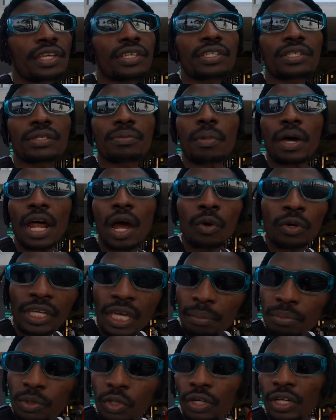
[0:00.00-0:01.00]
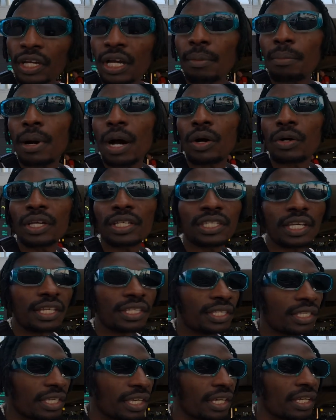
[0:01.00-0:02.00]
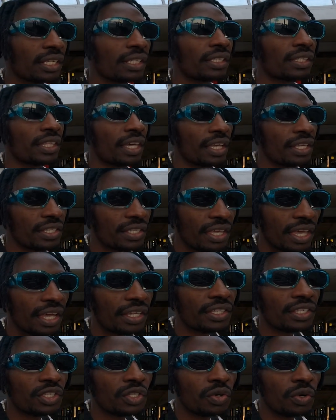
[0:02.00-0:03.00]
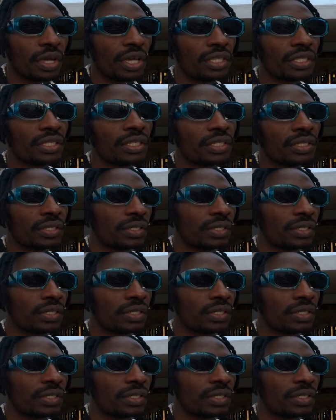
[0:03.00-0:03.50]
is but i'll keep talking about it until things get straight